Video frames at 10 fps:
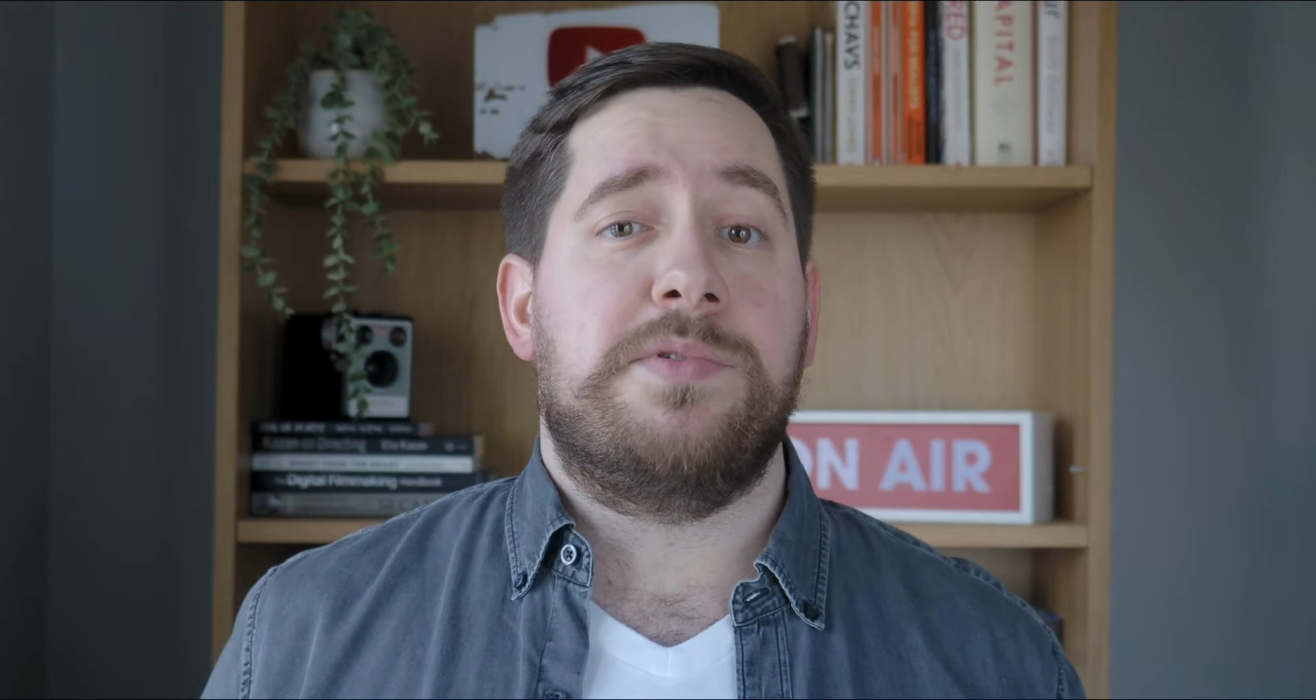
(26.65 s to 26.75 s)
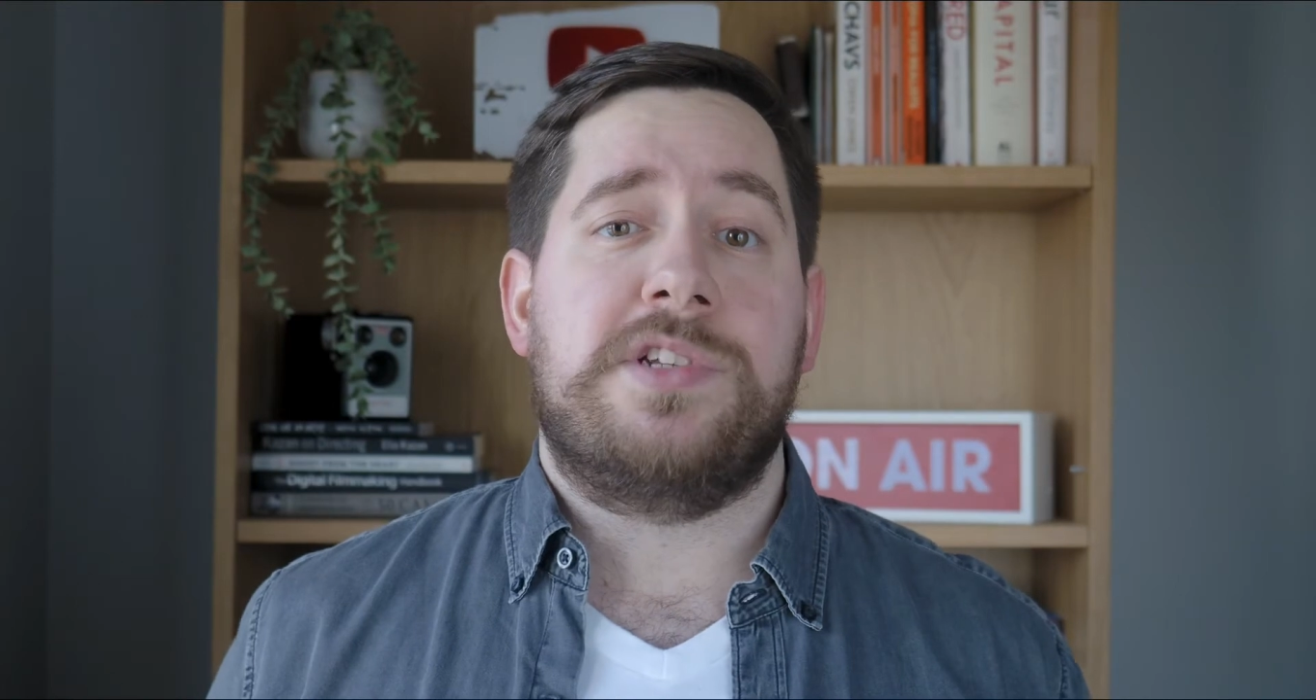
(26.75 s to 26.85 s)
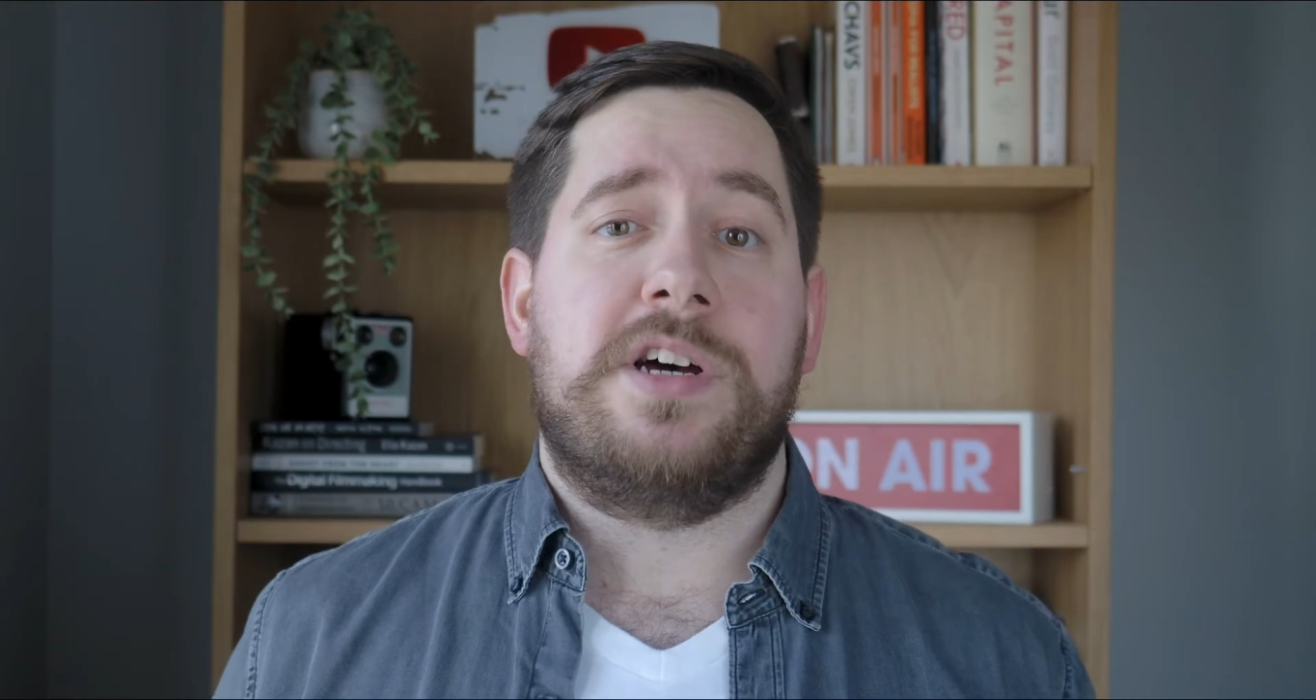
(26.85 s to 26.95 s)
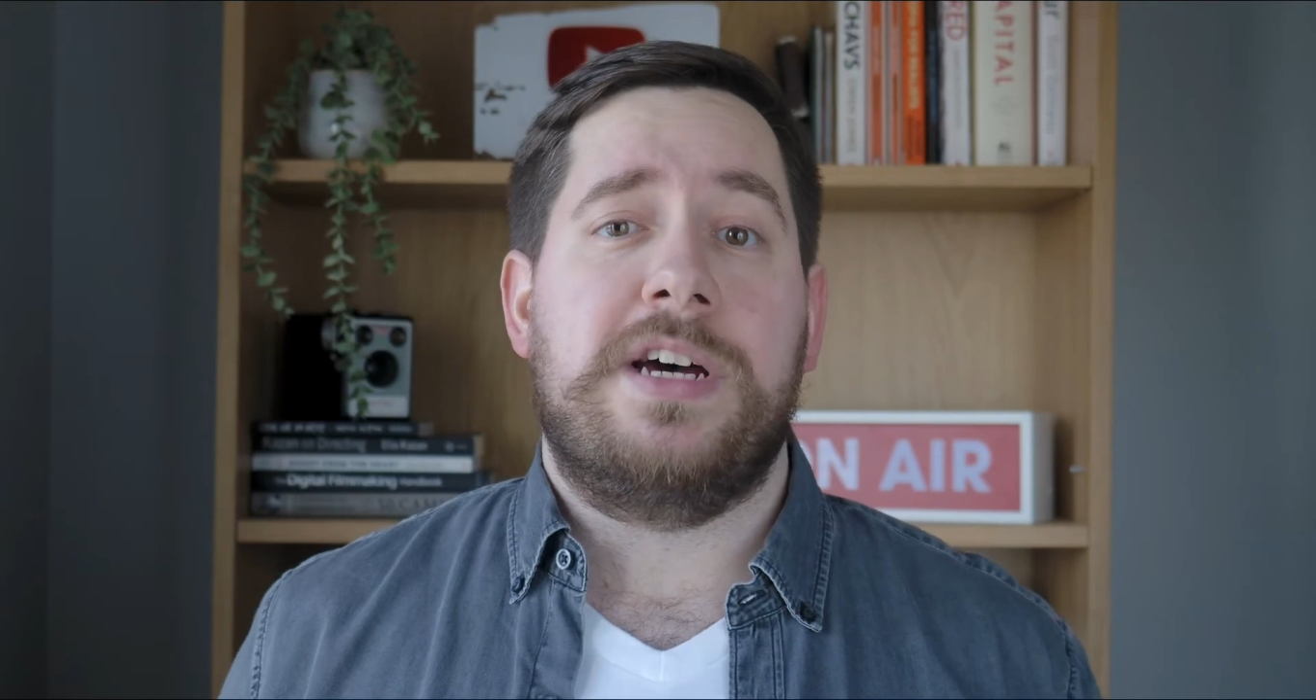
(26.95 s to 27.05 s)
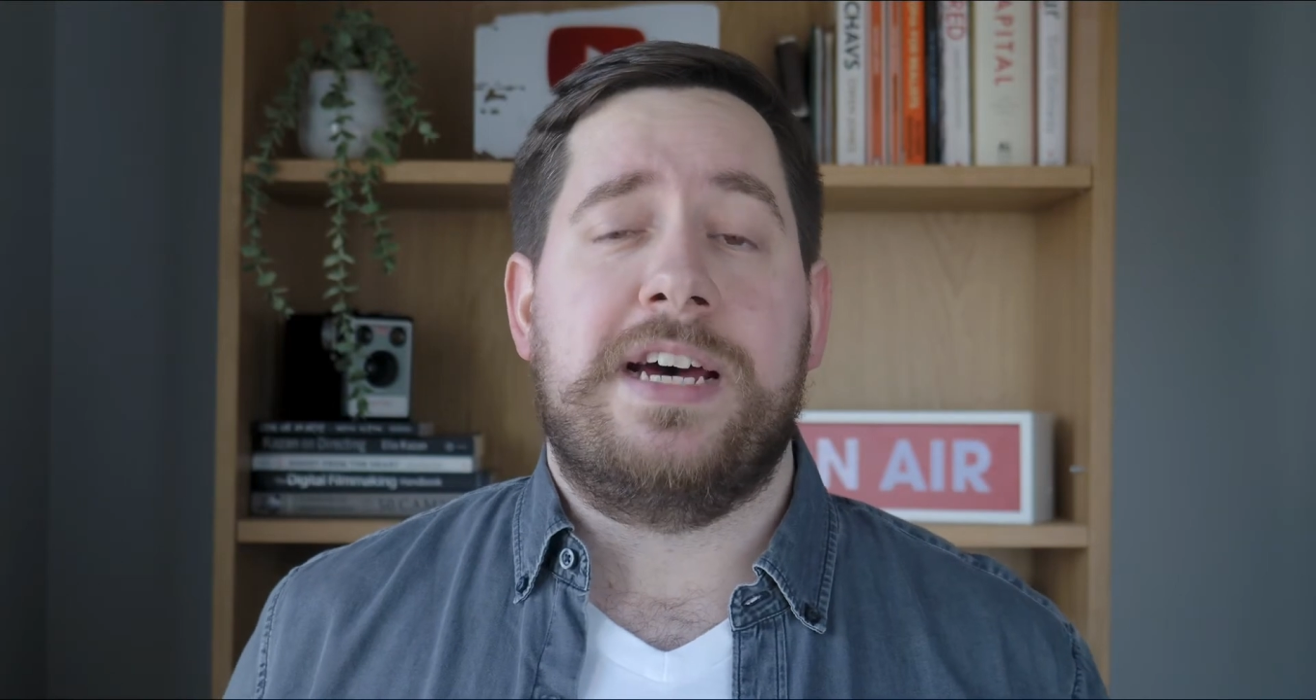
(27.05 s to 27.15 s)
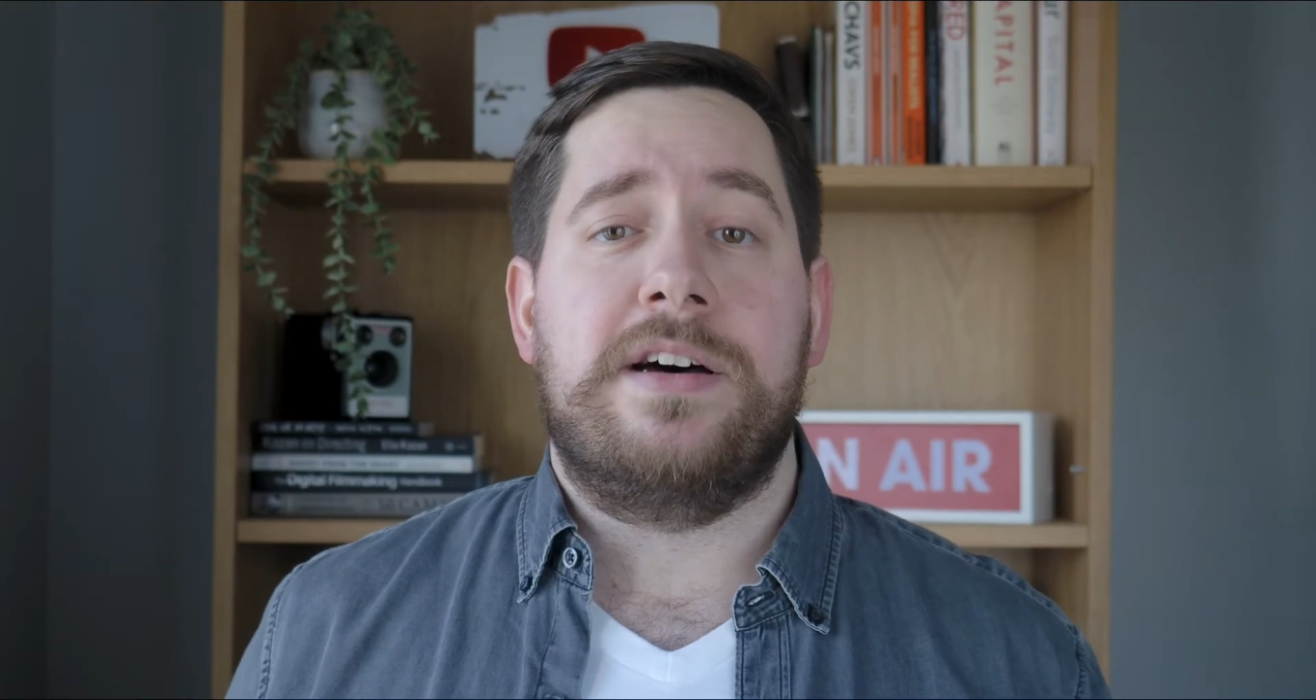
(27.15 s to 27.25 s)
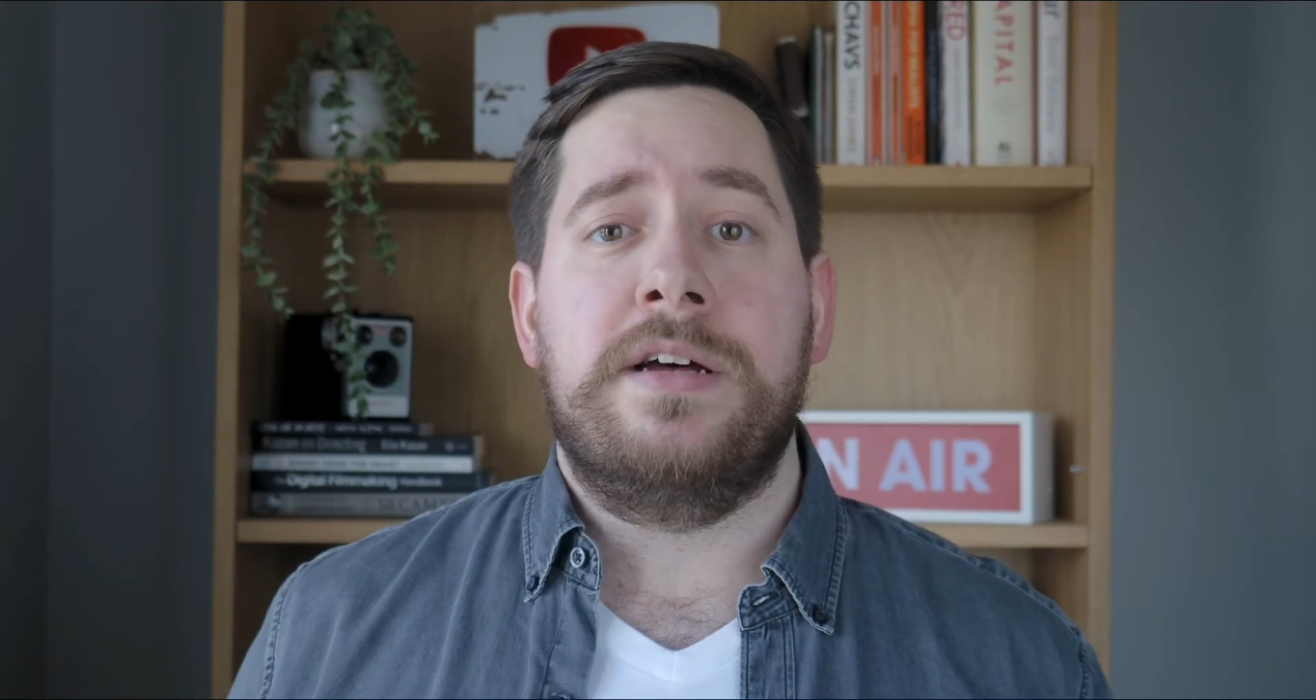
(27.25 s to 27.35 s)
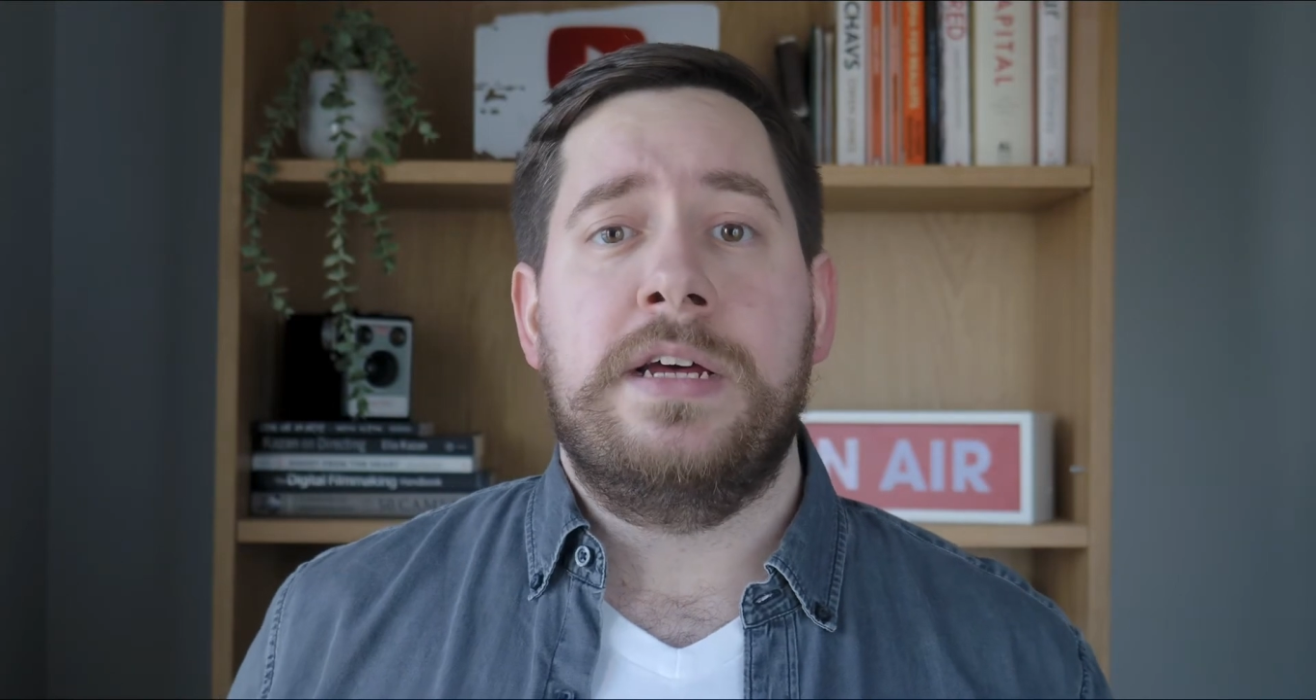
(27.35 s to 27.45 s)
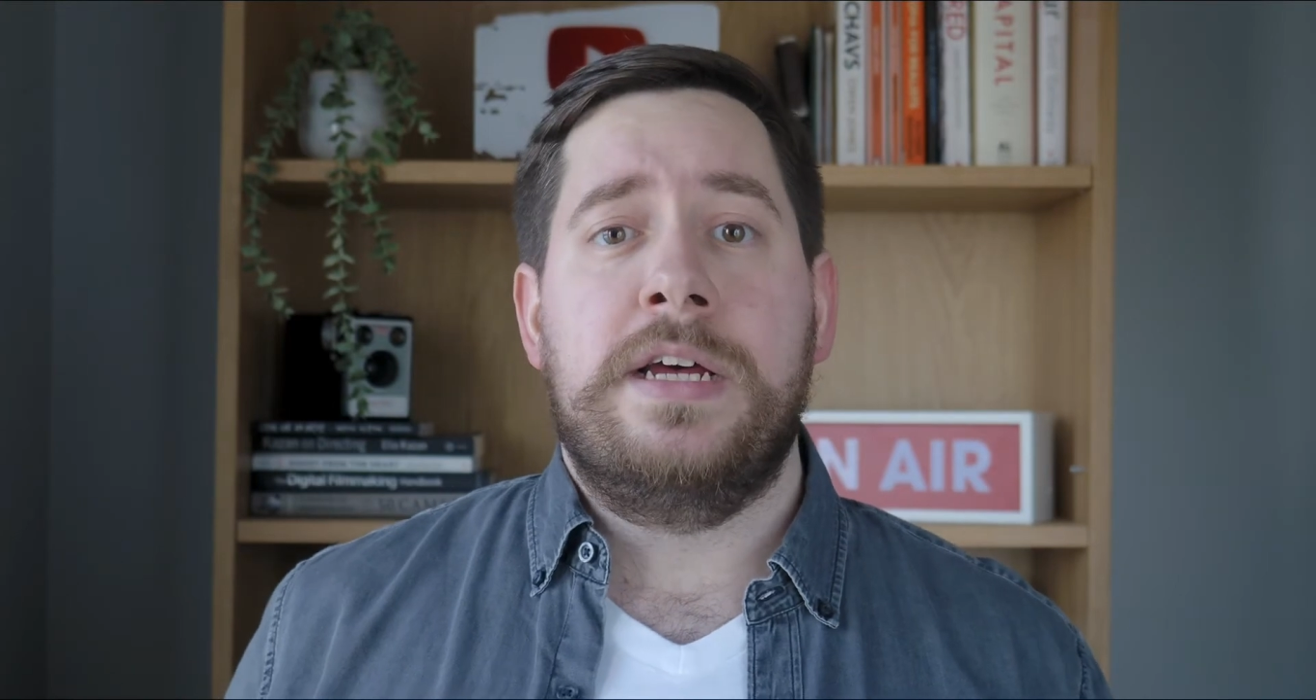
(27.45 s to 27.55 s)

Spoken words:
start out.